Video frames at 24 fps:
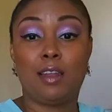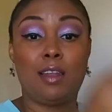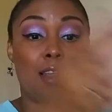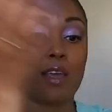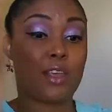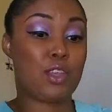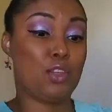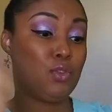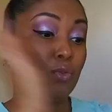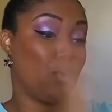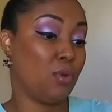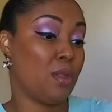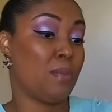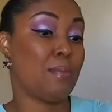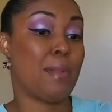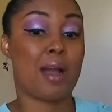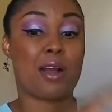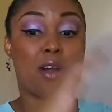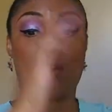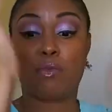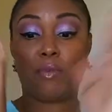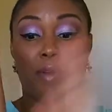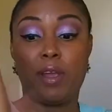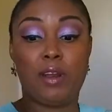like you're doing the
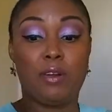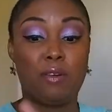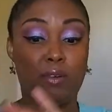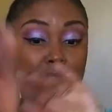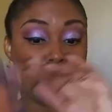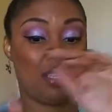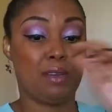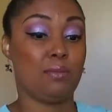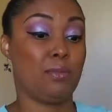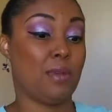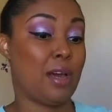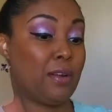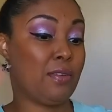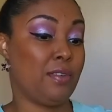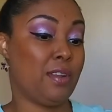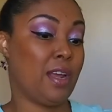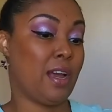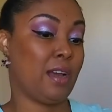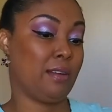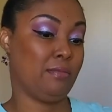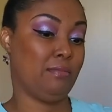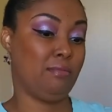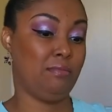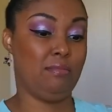Macarena or something. I
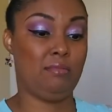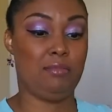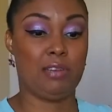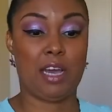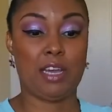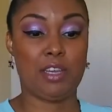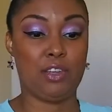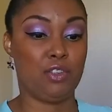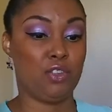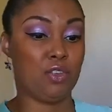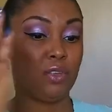don't know how you